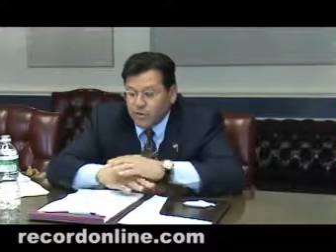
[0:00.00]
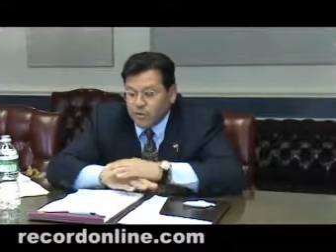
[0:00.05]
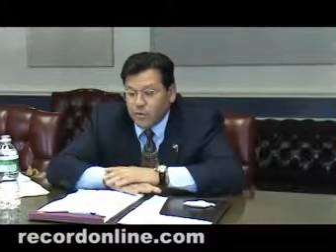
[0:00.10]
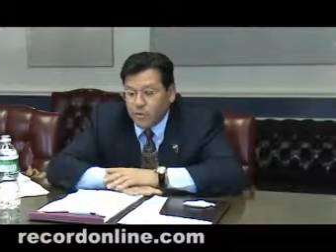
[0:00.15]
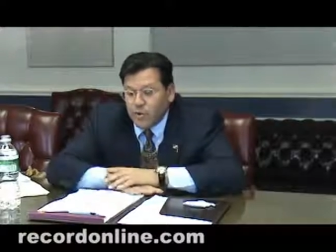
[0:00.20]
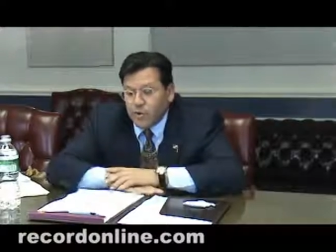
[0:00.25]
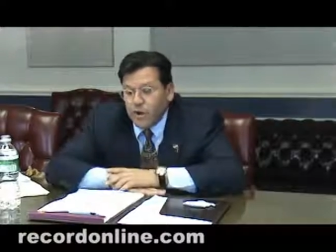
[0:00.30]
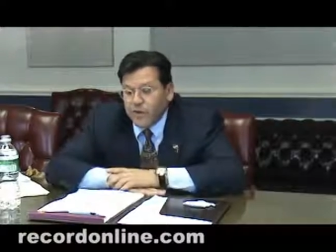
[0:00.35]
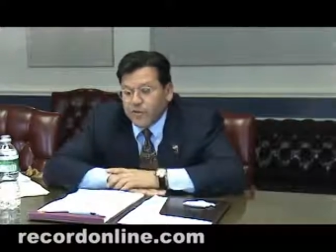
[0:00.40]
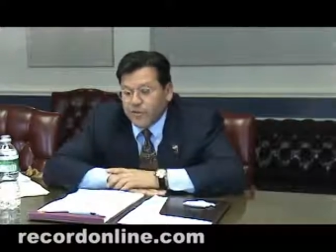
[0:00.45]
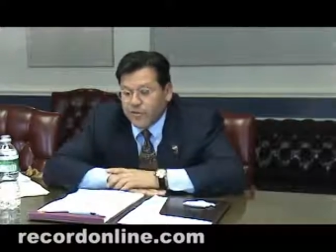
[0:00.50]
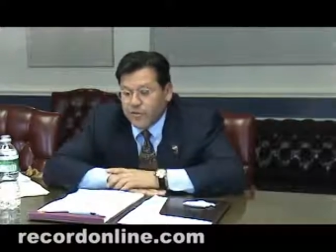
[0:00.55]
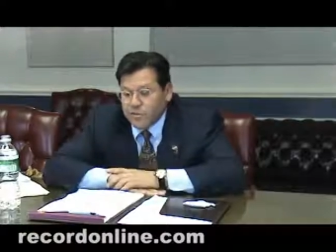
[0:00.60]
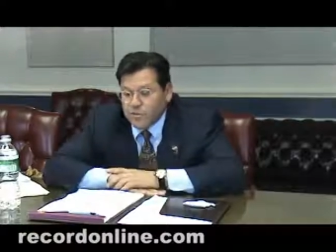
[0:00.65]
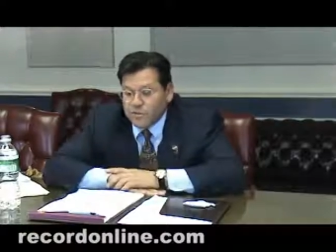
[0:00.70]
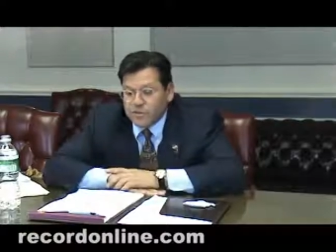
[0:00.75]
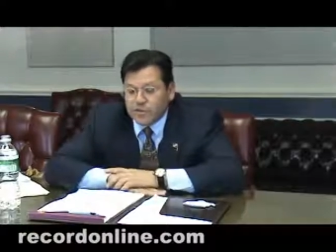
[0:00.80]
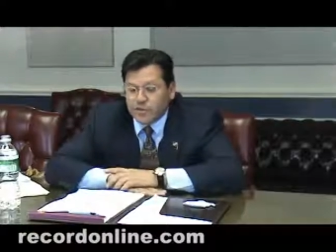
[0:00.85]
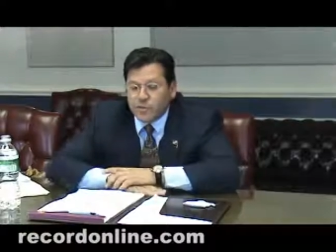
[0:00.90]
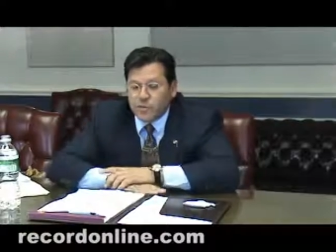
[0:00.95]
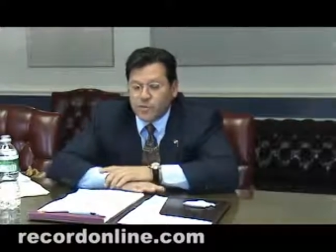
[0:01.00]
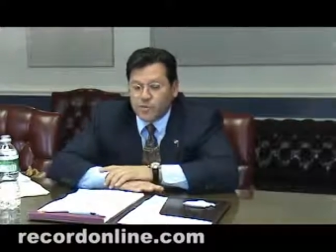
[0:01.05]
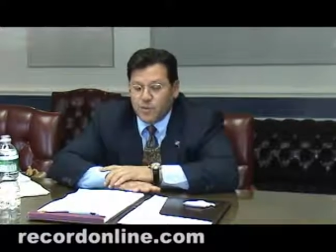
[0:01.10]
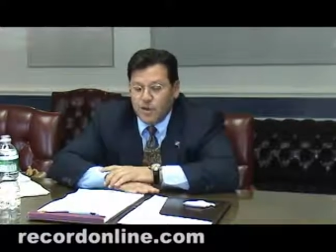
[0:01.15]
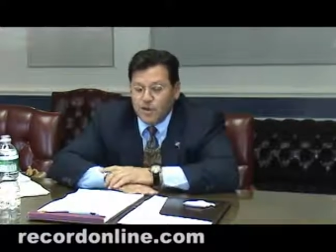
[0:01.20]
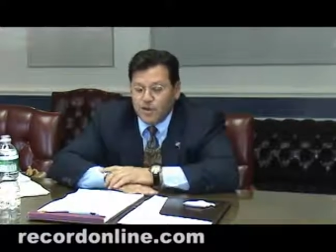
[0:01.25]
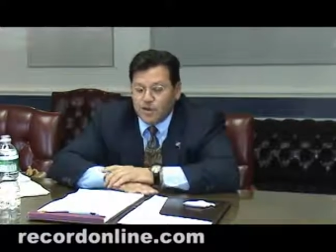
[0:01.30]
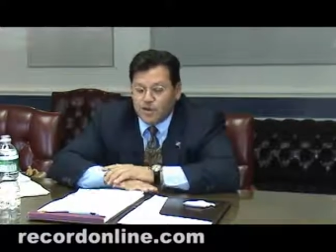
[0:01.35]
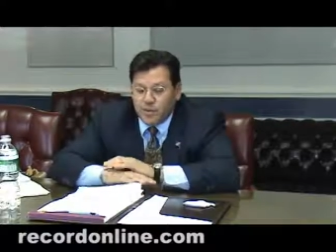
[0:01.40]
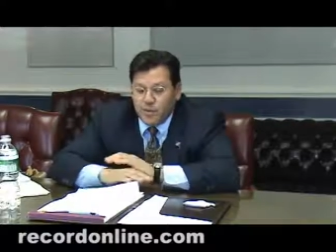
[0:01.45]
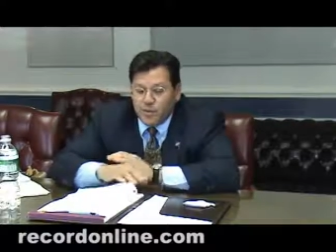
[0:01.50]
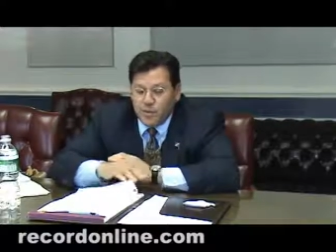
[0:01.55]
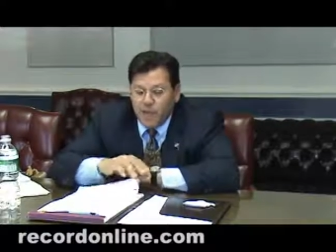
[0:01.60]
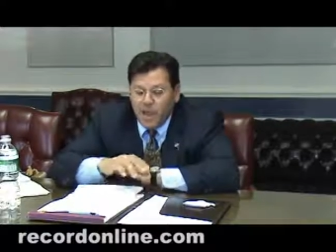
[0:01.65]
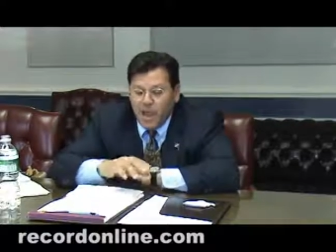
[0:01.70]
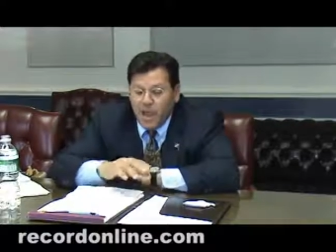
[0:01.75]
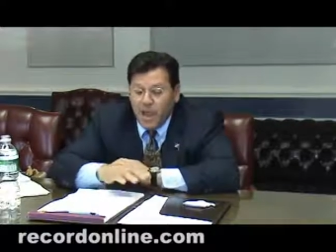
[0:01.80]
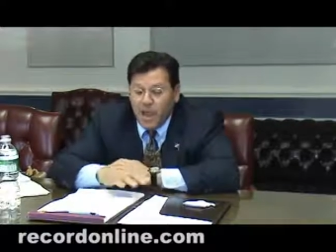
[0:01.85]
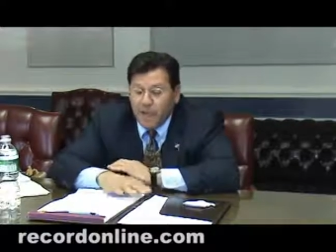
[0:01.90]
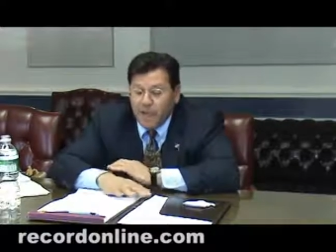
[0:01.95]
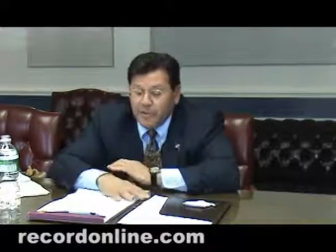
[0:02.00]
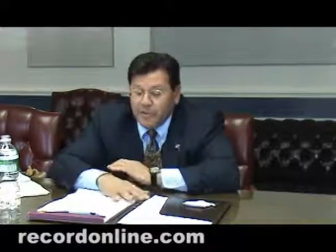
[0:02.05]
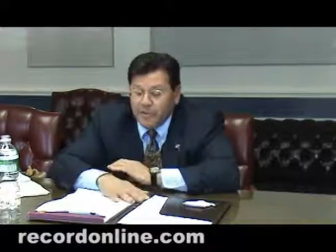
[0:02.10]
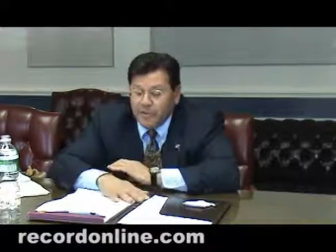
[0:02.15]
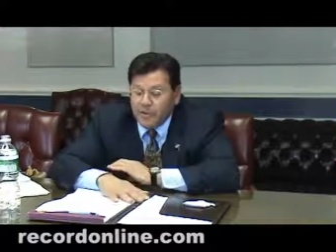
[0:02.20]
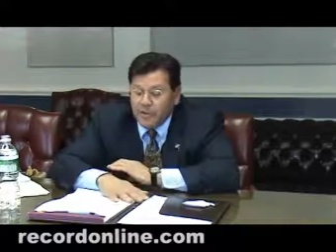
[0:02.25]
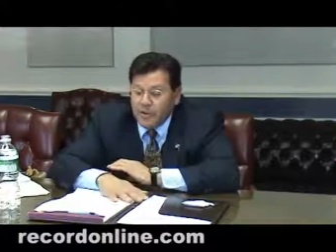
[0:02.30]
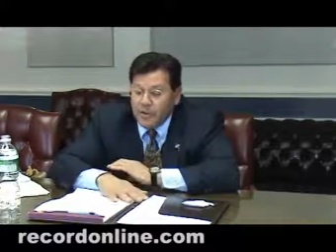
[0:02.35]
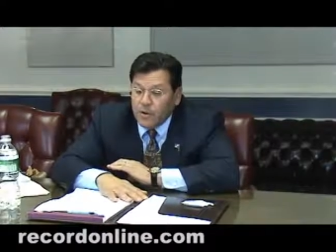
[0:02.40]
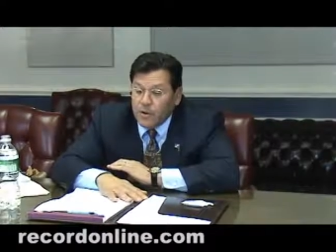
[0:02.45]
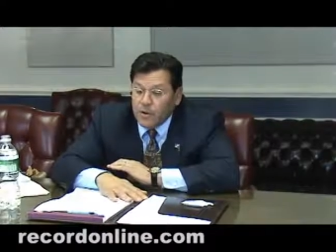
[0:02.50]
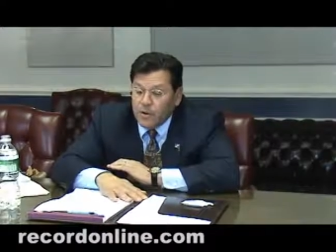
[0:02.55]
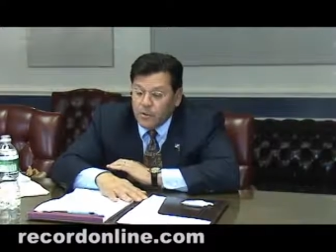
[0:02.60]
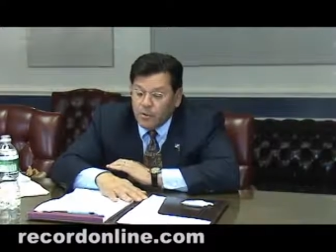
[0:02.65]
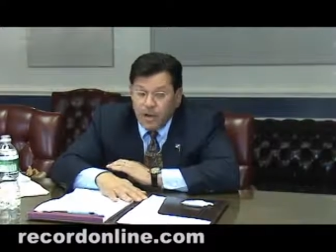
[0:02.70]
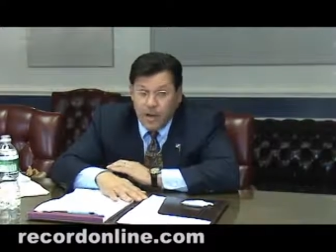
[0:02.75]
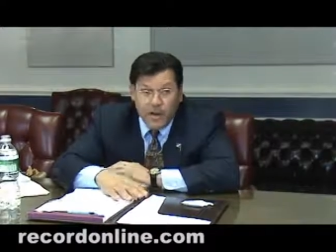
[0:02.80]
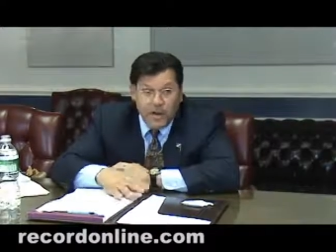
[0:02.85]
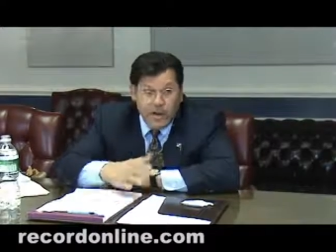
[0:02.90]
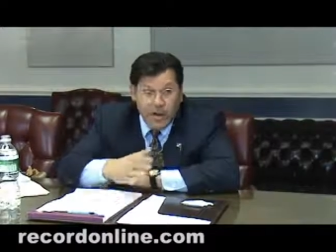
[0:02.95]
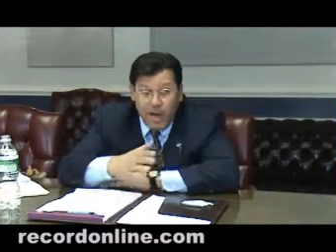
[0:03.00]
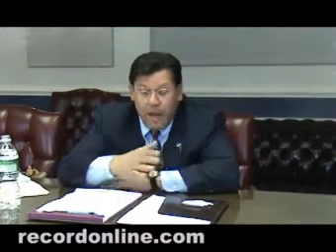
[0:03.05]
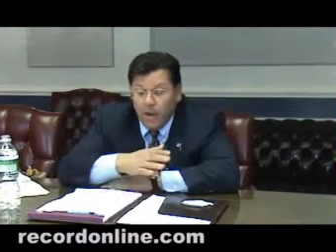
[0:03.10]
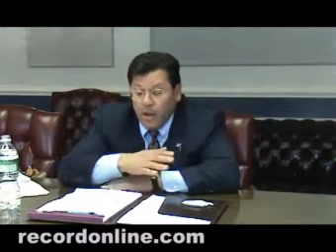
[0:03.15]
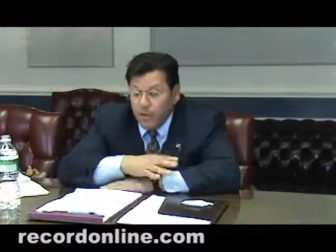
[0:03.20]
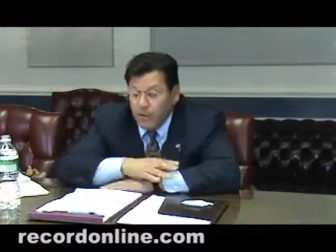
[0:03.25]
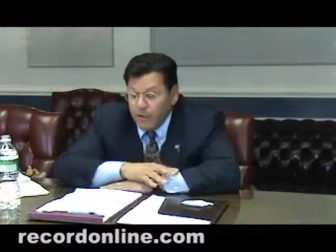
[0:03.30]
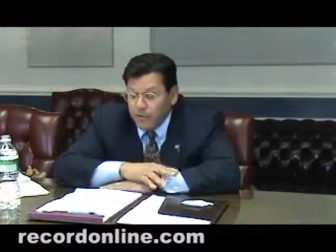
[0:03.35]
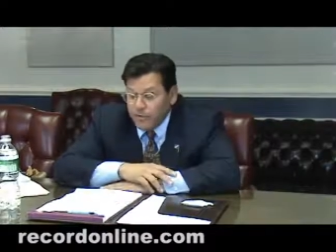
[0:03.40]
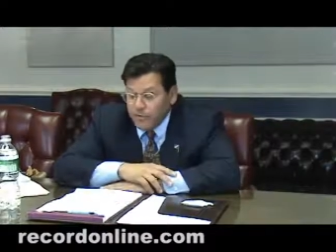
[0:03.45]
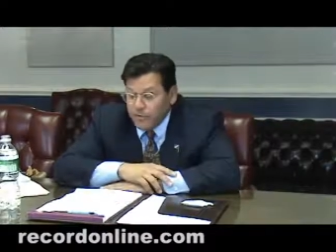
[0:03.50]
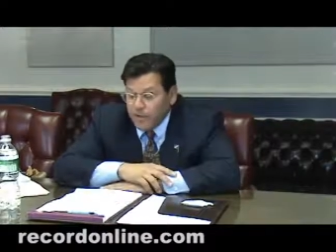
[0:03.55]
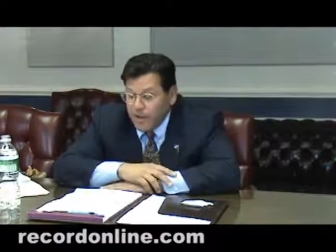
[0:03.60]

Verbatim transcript: So we don't have a similar situation that we have right now, as you